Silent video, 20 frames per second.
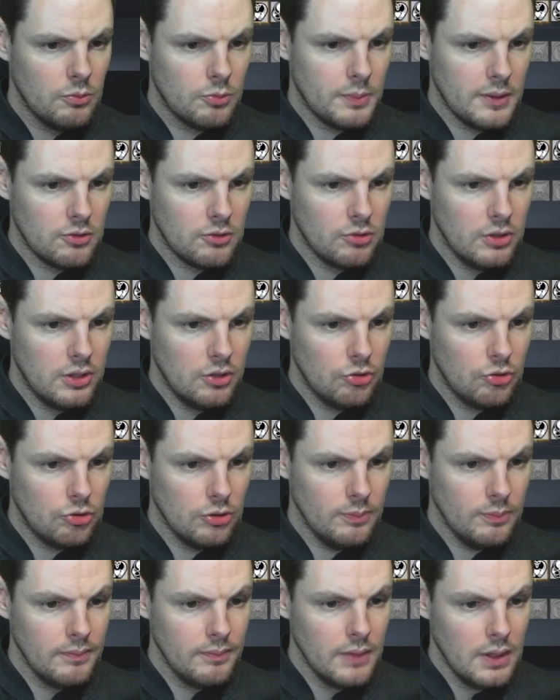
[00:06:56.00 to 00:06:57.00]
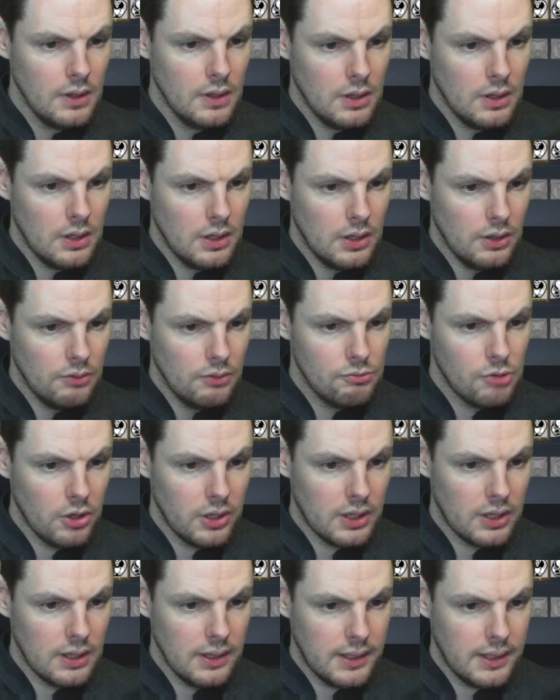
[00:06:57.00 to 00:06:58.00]
Special Edition,
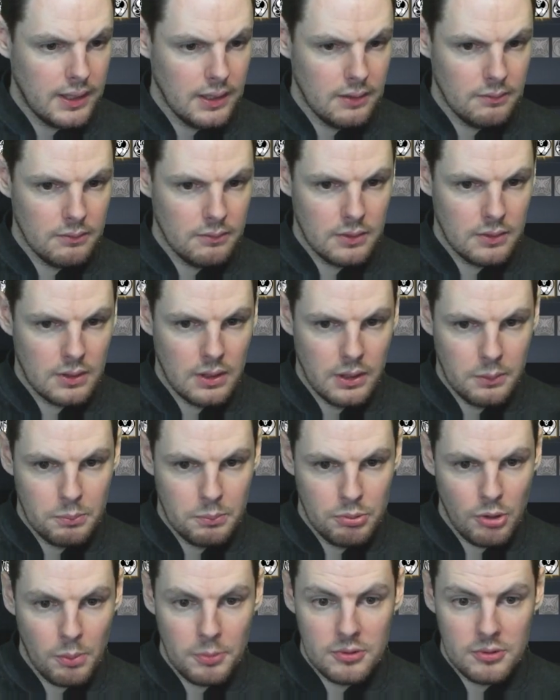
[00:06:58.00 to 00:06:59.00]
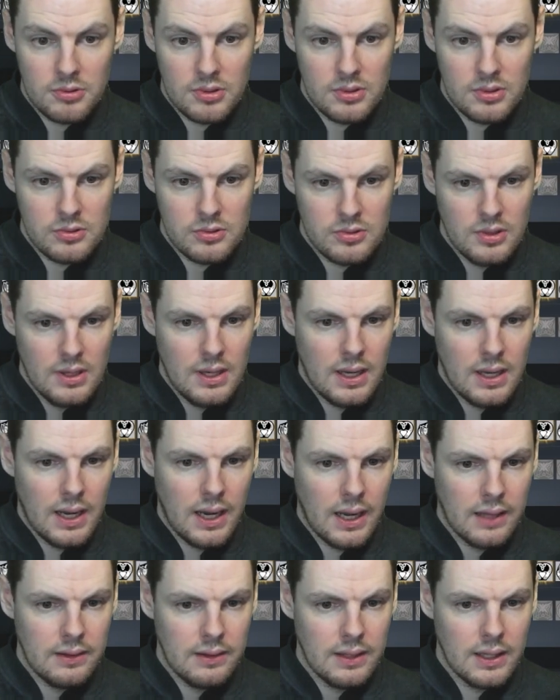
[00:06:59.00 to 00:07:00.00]
right-click it, click Properties,
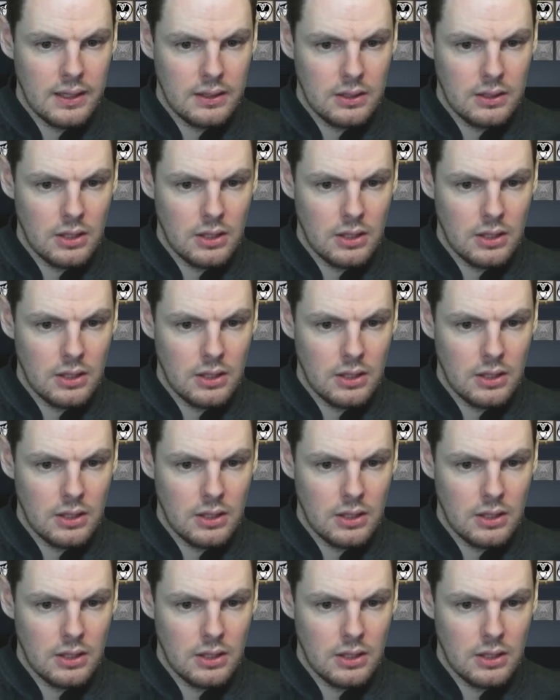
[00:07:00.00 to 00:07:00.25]
and then